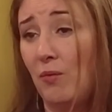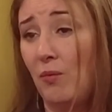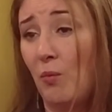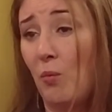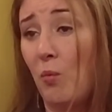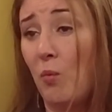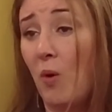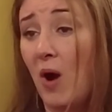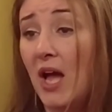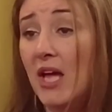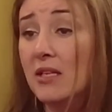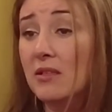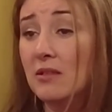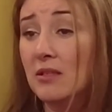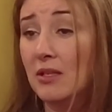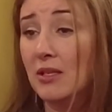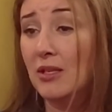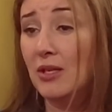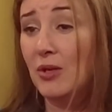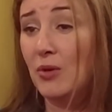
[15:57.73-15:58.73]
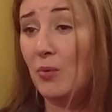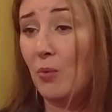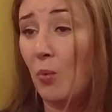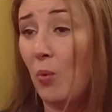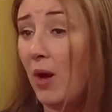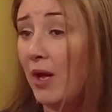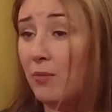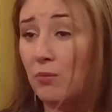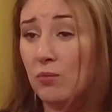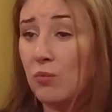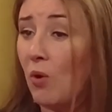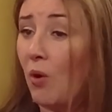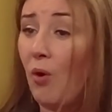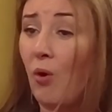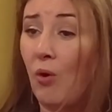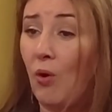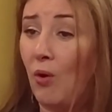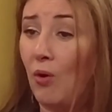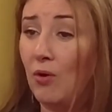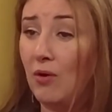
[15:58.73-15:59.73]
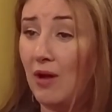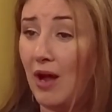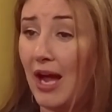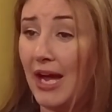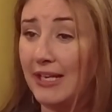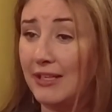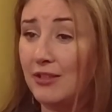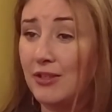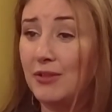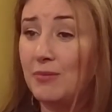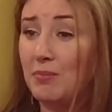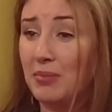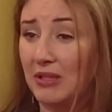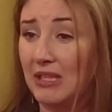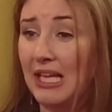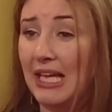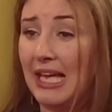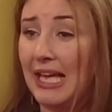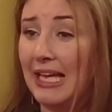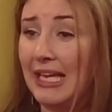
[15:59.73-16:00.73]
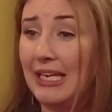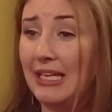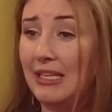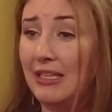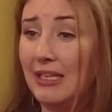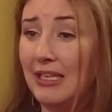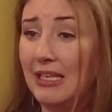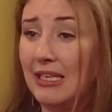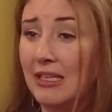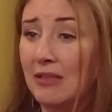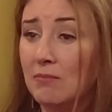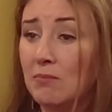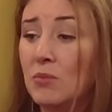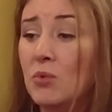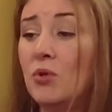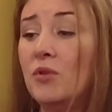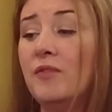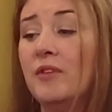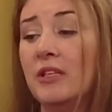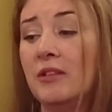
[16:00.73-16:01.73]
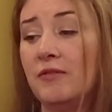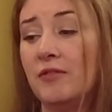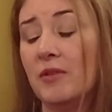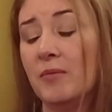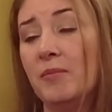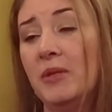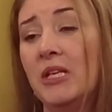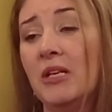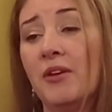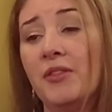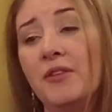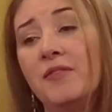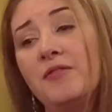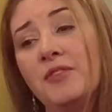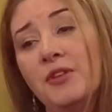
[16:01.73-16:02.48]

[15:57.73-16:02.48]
what role I could play in moving from being on the